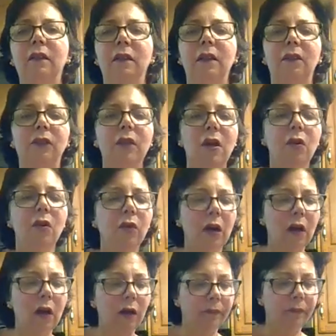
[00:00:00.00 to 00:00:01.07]

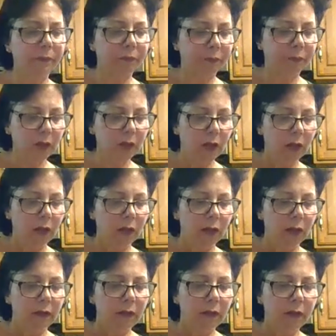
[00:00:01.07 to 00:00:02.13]
So
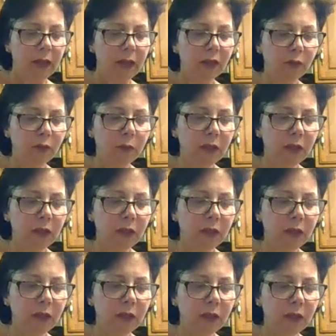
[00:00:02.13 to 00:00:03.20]
they can be used in
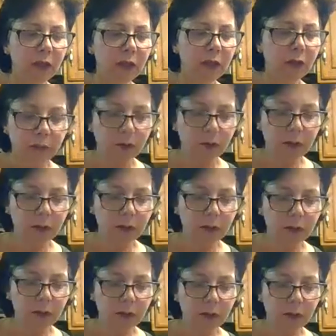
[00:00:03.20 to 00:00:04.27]
a lot of different
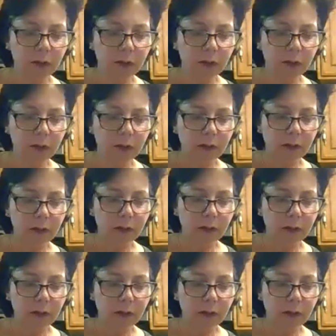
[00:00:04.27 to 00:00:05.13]
applications.